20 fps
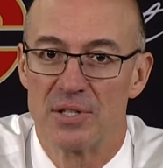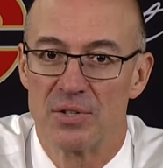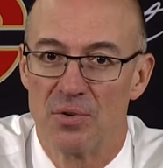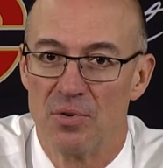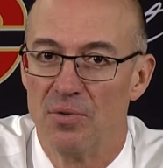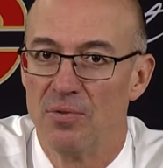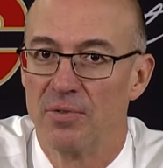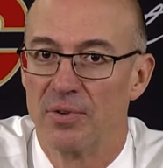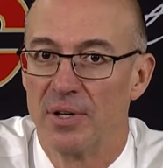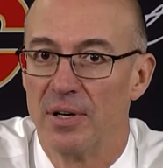So
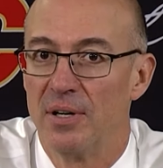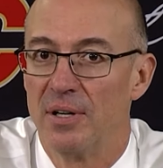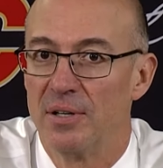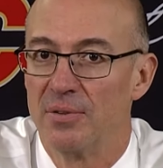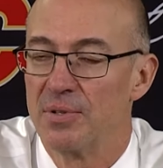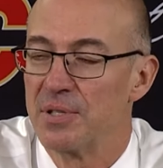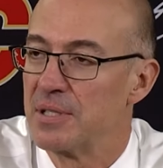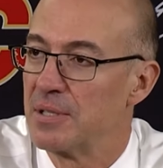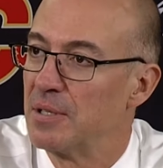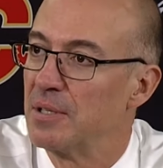overall,
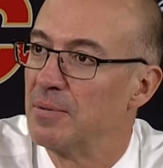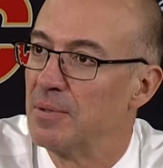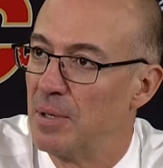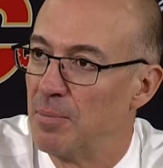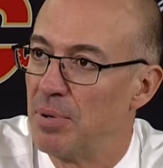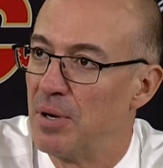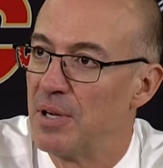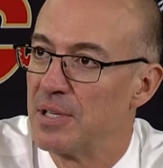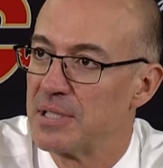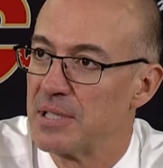it was a
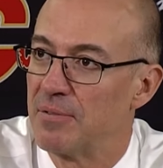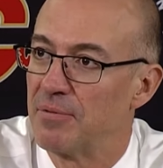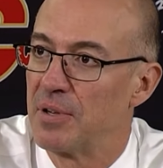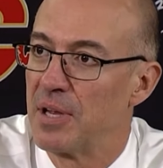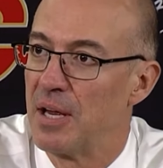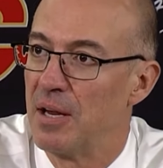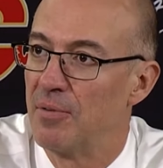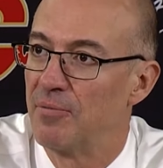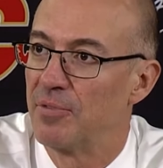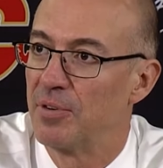positive
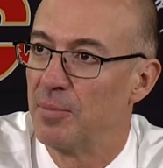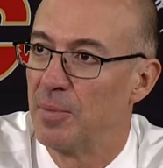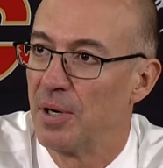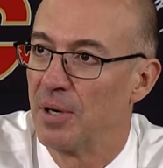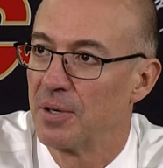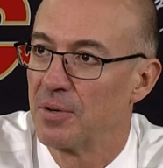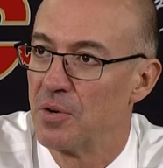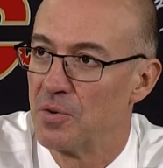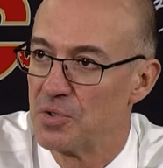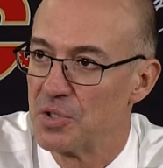camp from
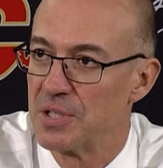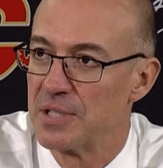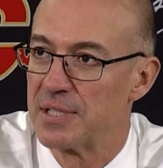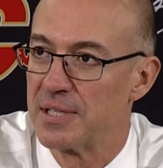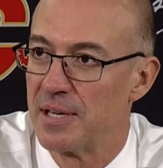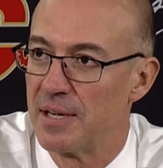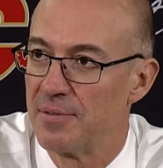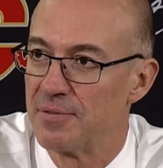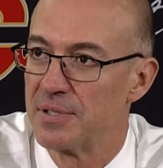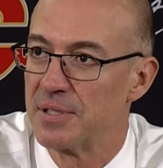our coaching
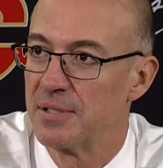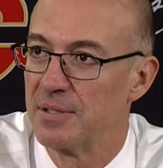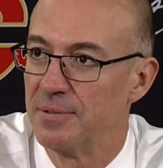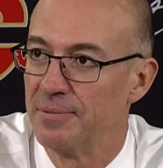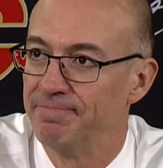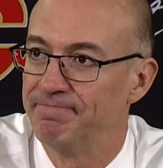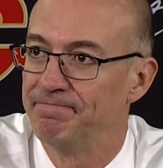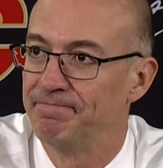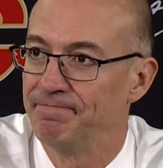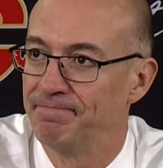staff's
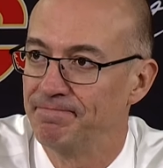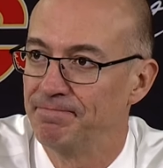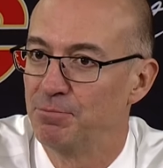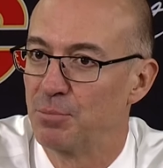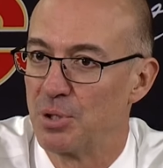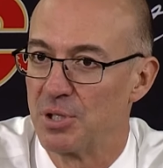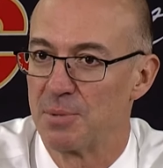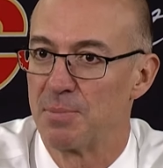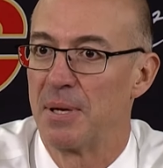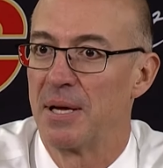
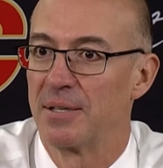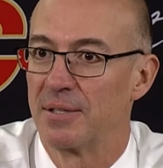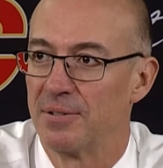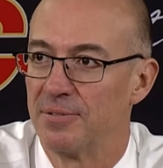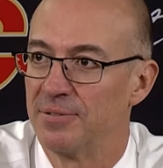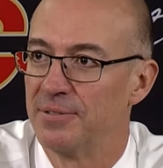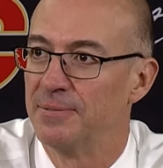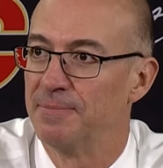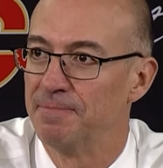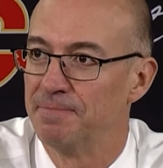
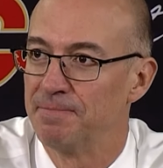perspective.